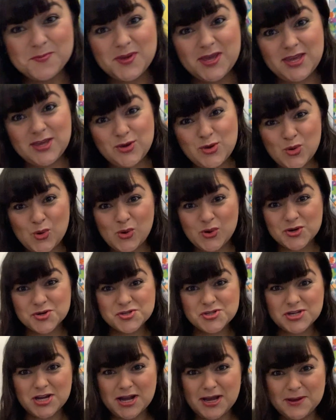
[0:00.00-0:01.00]
be your
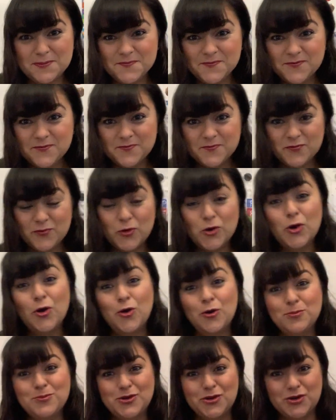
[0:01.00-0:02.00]
job for
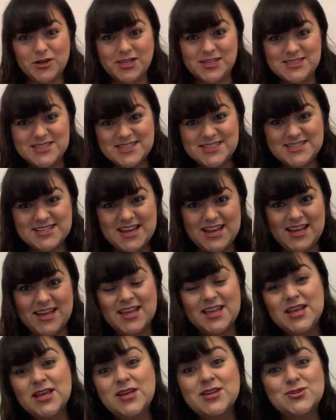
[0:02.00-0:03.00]
home learning today,
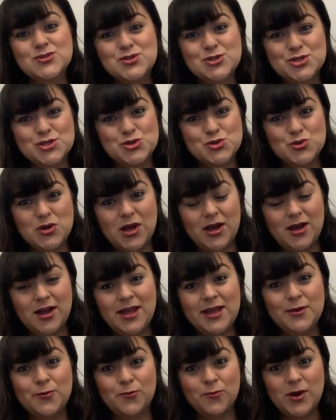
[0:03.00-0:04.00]
to draw
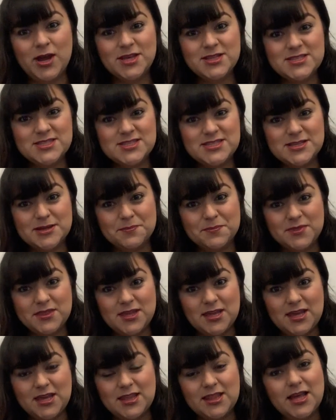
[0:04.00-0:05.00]
and write
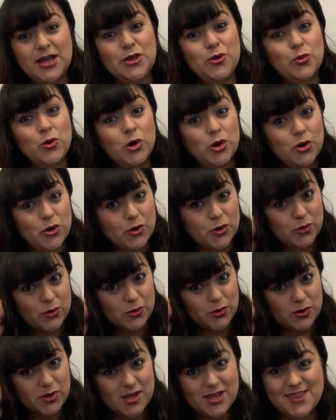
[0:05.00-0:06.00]
something that you
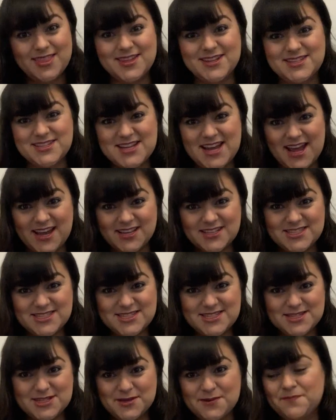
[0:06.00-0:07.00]
heard in the
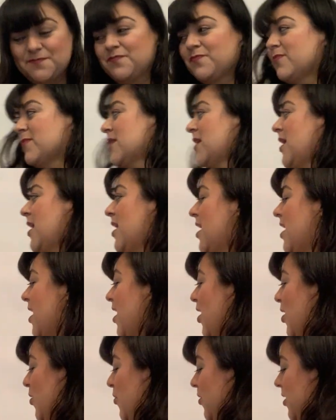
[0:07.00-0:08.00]
text.
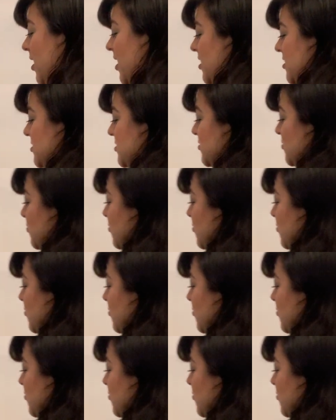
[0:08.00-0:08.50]
Okay, so